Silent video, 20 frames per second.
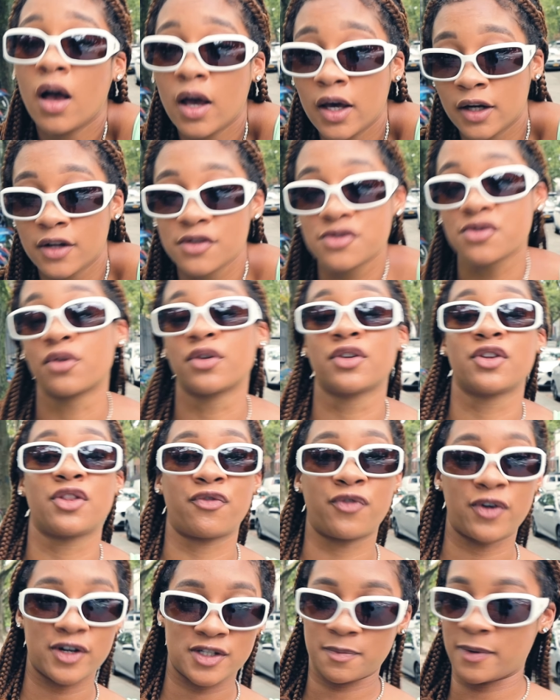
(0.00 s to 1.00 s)
and it's only
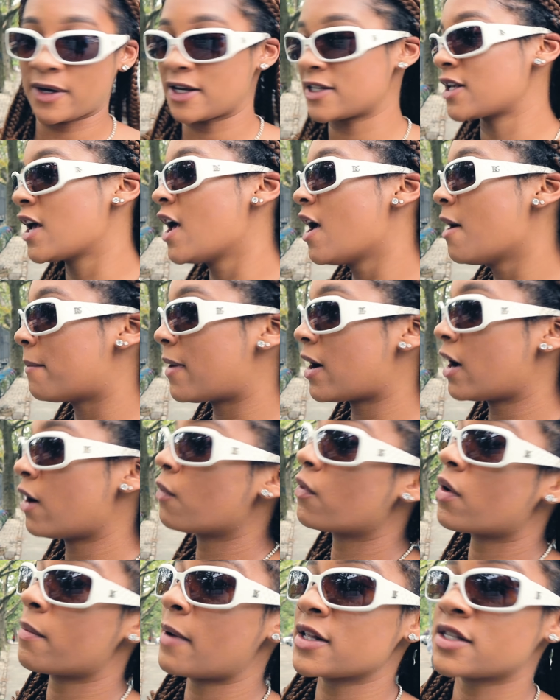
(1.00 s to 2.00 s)
the first place.
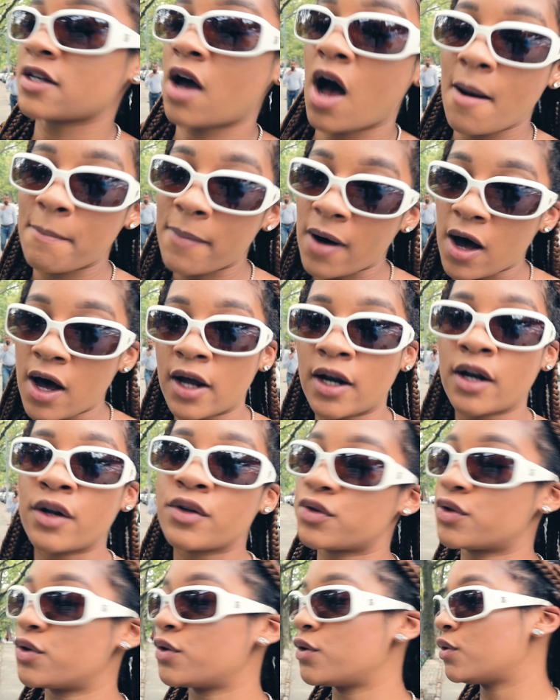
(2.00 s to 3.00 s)
But we're about to hop on
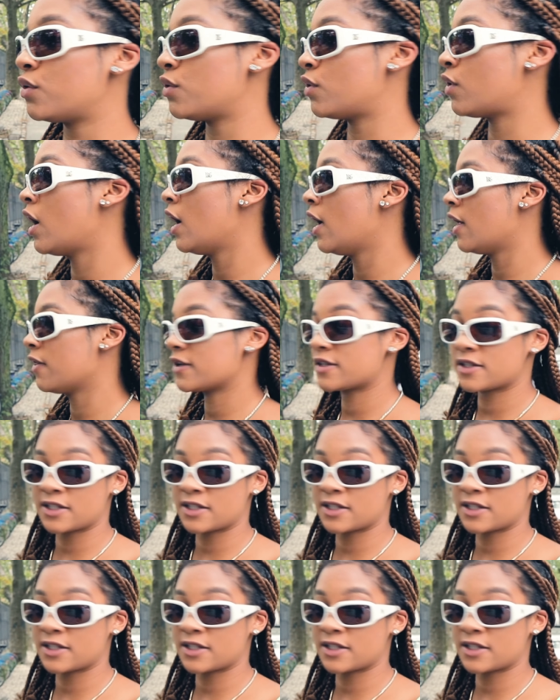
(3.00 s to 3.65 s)
to the